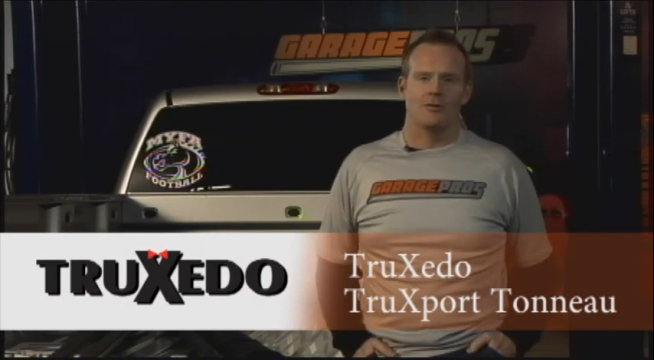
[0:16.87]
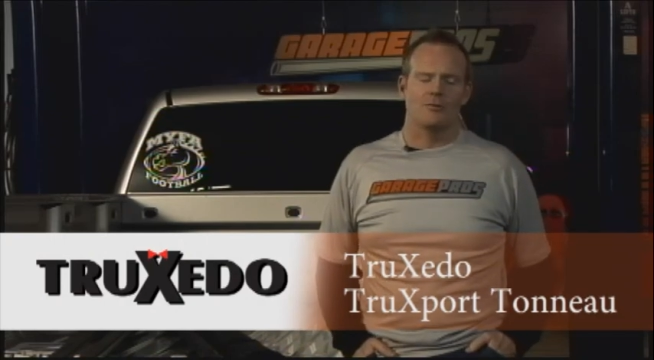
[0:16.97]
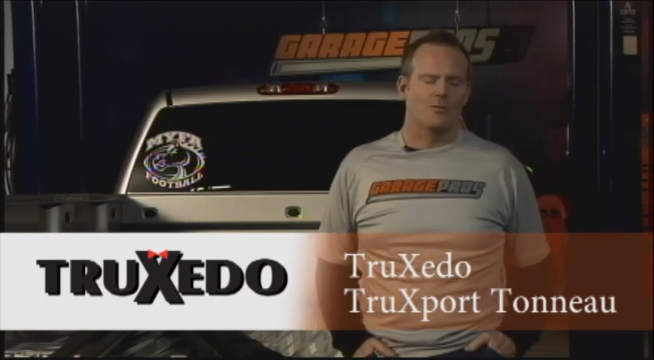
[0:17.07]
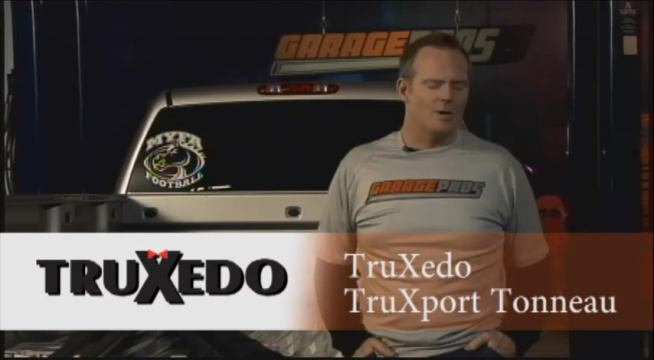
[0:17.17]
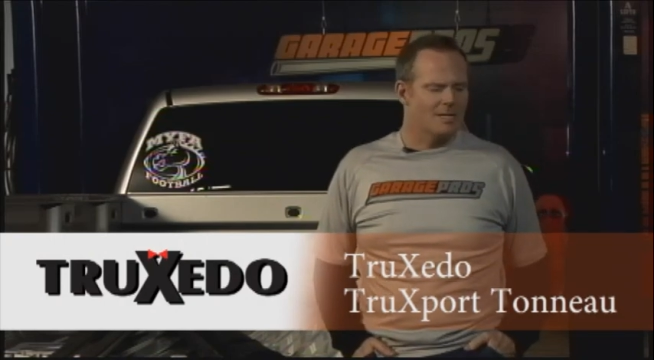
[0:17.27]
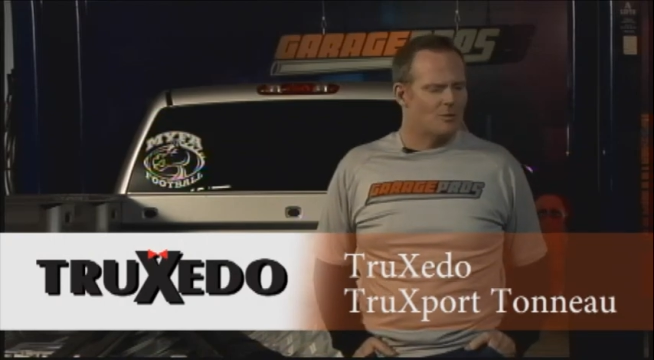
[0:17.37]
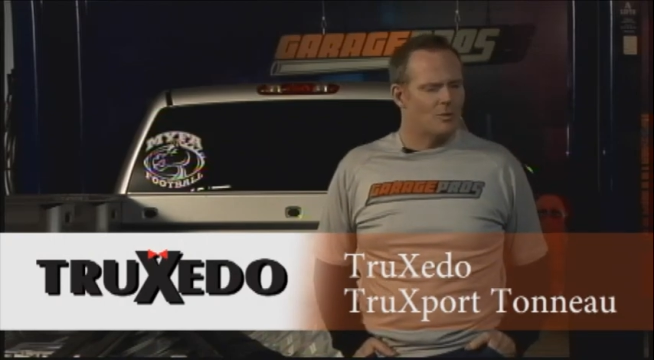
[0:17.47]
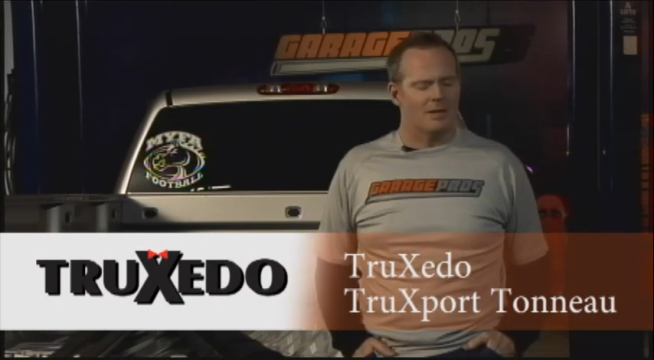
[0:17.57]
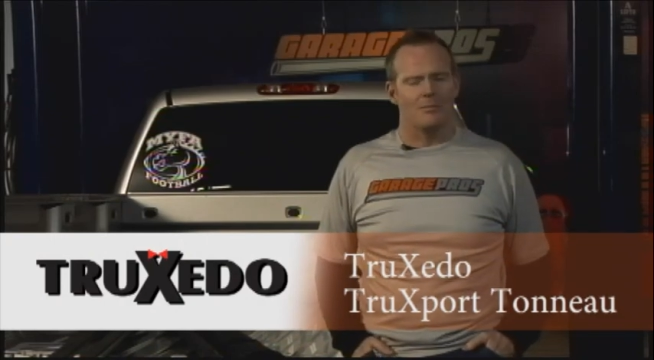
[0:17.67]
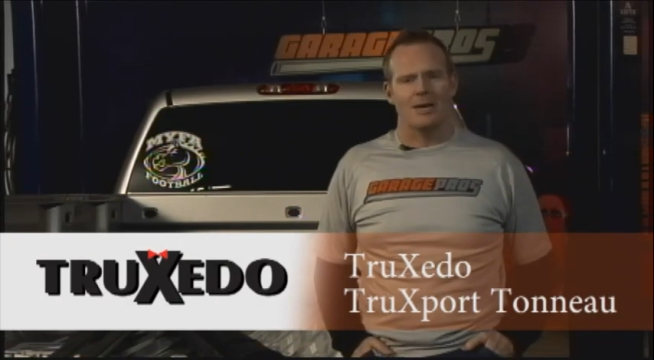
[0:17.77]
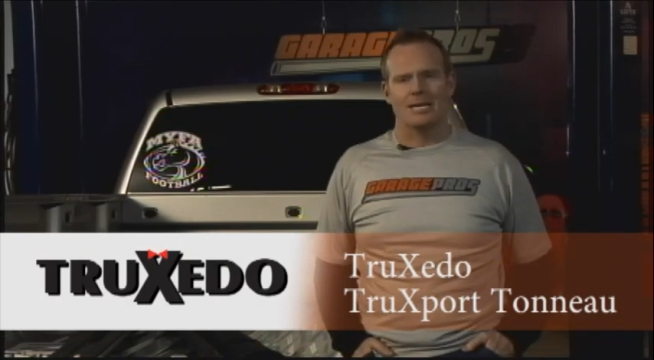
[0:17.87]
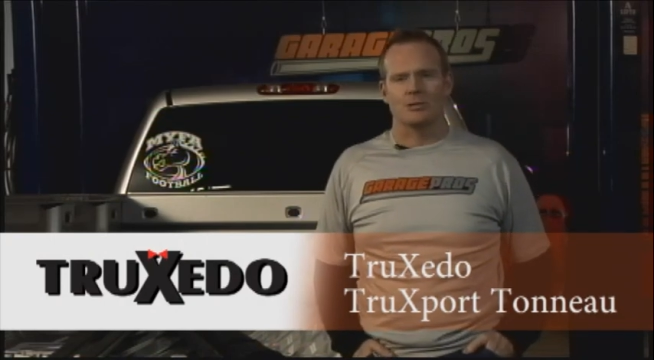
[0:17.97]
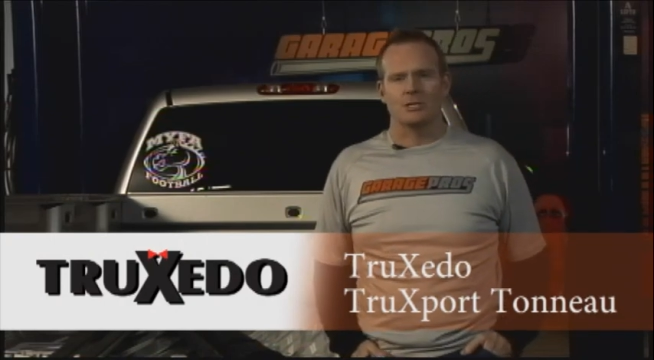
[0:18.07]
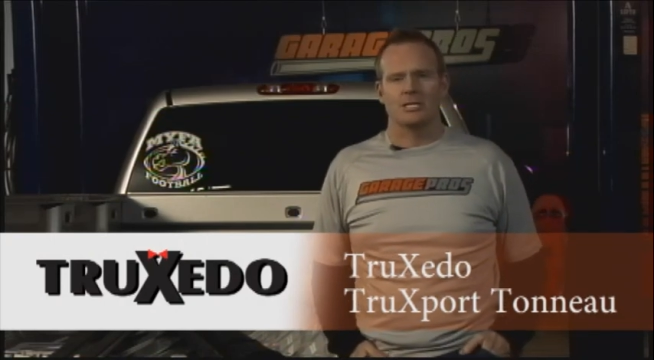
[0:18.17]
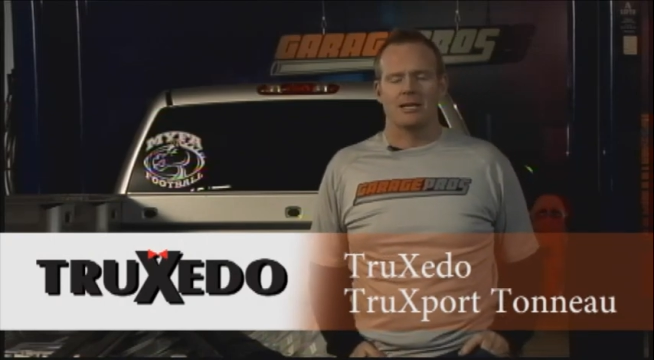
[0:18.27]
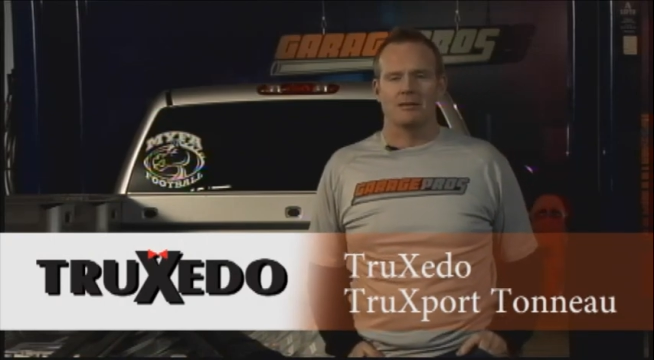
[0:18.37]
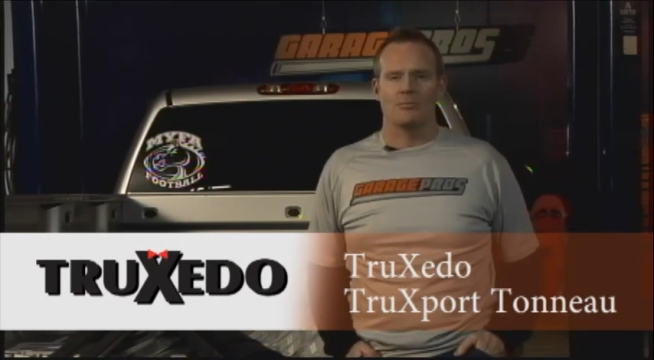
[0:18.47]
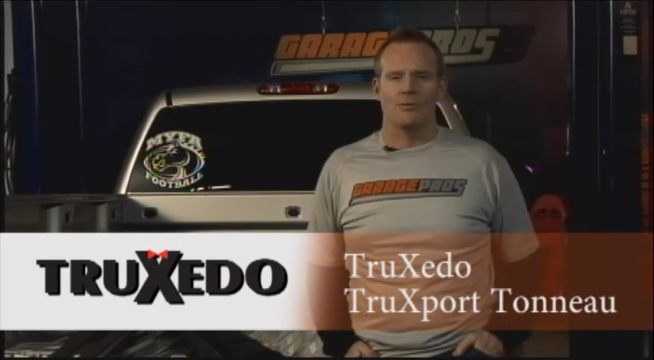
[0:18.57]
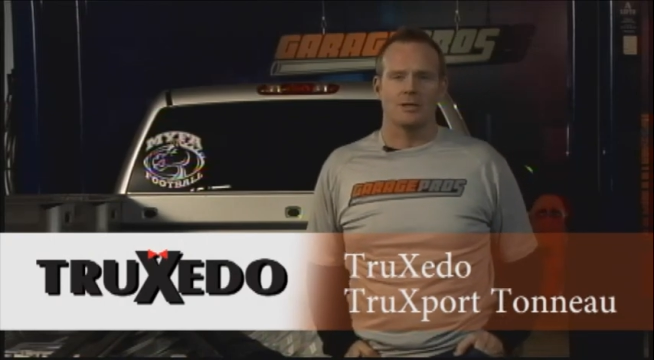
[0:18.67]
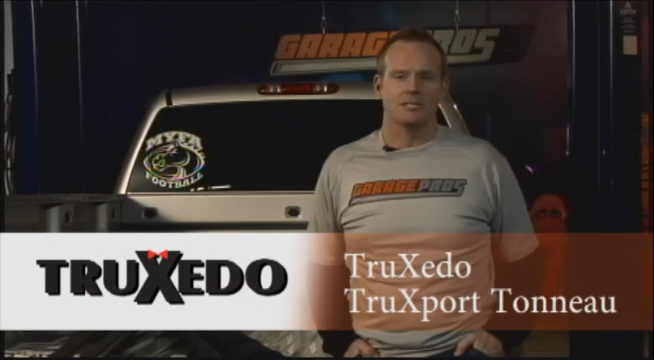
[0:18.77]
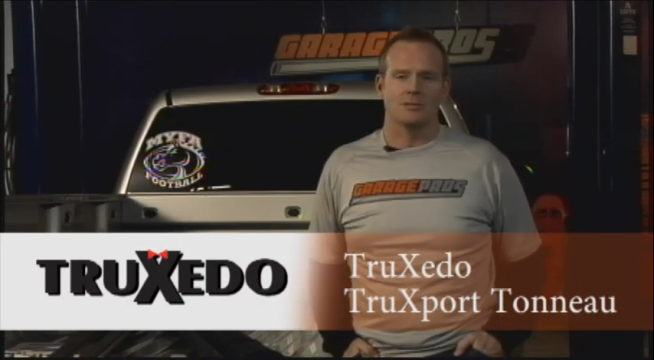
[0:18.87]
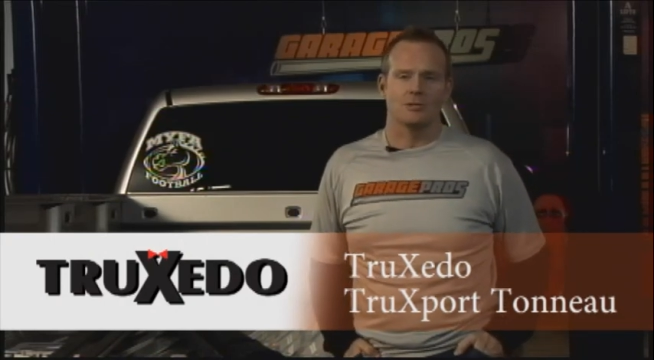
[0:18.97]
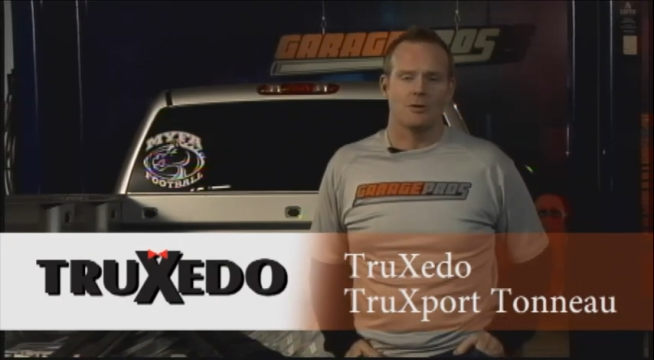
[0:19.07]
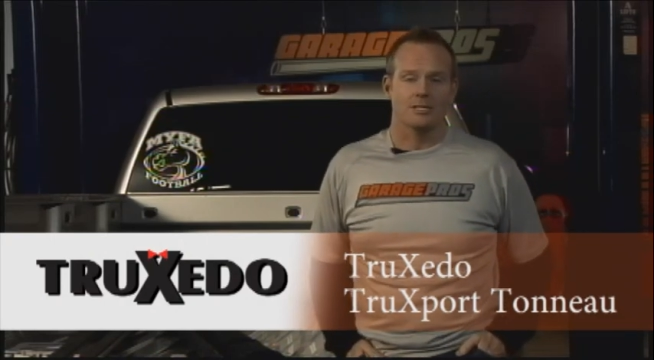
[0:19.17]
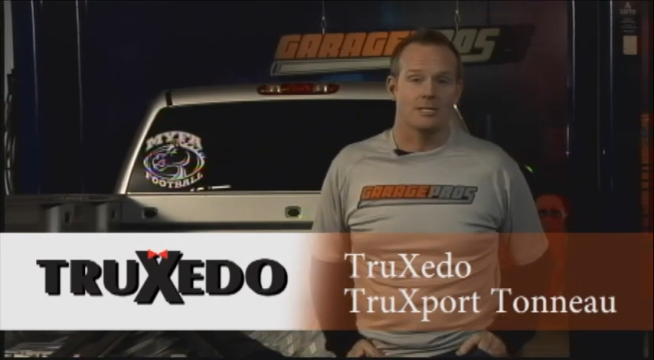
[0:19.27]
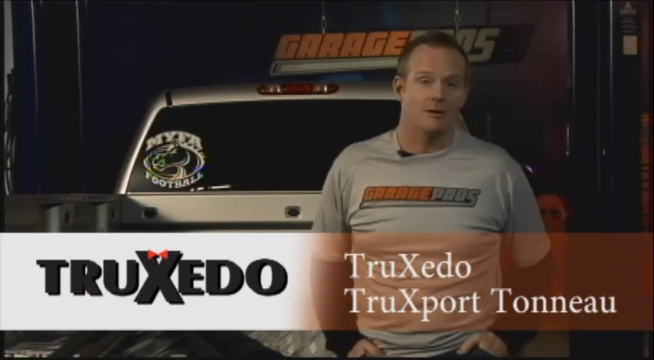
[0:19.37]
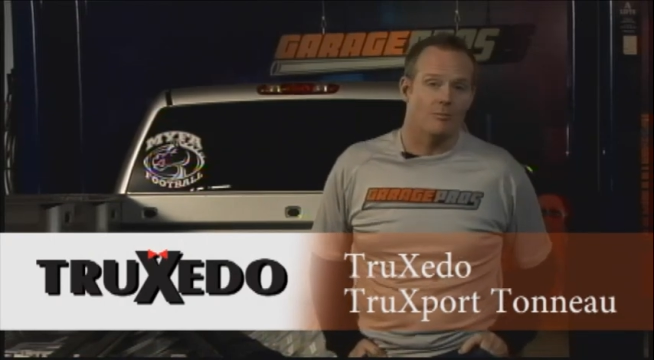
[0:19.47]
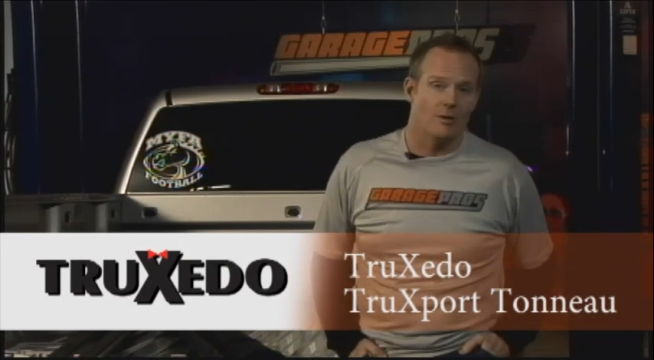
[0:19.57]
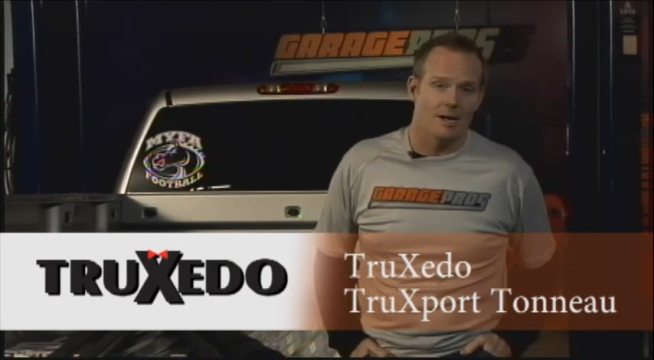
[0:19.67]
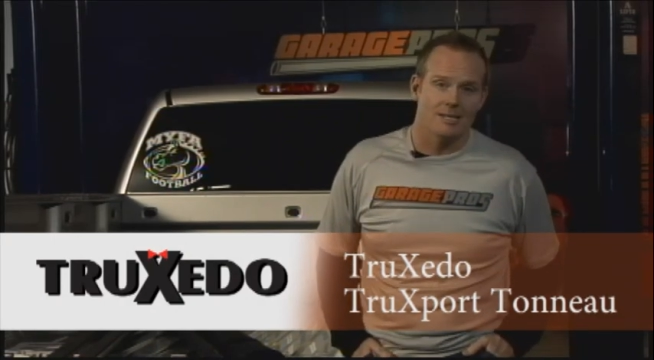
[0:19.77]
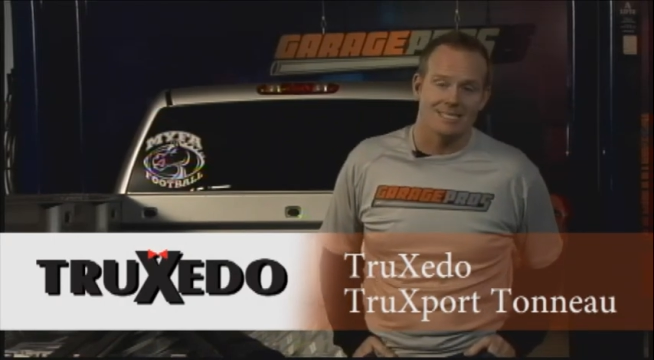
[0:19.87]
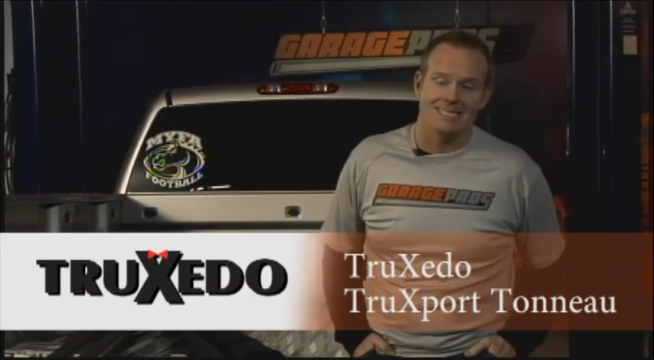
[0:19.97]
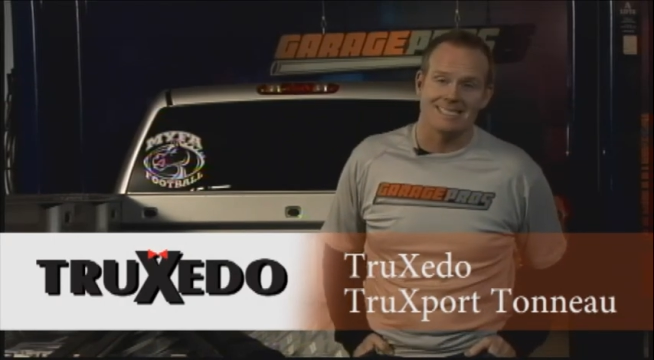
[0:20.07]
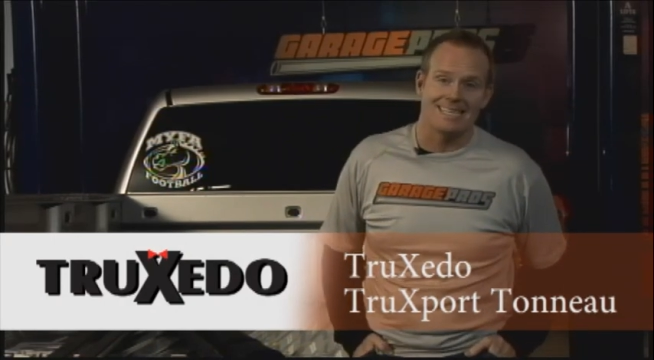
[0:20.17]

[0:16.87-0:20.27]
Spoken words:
and really one of the major selling points of the Truxedo products is